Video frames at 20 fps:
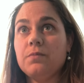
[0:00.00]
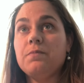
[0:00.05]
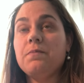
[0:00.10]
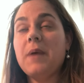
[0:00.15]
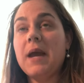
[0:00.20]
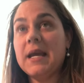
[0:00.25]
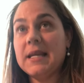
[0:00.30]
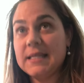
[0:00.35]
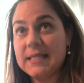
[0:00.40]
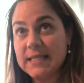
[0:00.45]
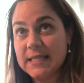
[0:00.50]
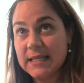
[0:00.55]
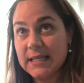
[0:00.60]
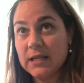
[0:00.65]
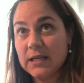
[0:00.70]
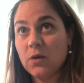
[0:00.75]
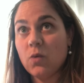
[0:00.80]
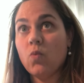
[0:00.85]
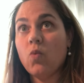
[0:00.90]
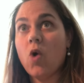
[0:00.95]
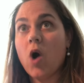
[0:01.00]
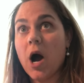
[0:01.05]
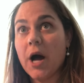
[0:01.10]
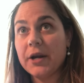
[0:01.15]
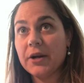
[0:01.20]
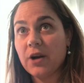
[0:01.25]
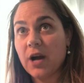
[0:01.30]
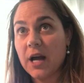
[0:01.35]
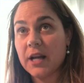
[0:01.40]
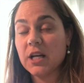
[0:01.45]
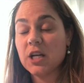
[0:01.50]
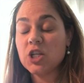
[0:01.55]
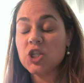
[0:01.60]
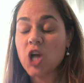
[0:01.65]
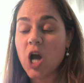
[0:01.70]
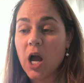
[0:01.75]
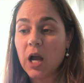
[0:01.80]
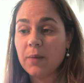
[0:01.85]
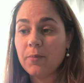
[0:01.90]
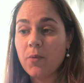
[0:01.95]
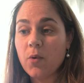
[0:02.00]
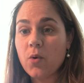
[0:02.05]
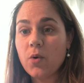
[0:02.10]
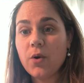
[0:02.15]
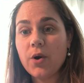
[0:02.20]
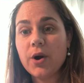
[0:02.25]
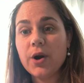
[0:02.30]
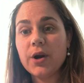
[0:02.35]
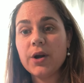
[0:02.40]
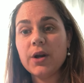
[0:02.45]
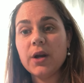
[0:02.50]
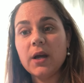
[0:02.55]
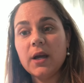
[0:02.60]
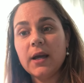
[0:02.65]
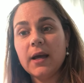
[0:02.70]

painting water on a chalkboard,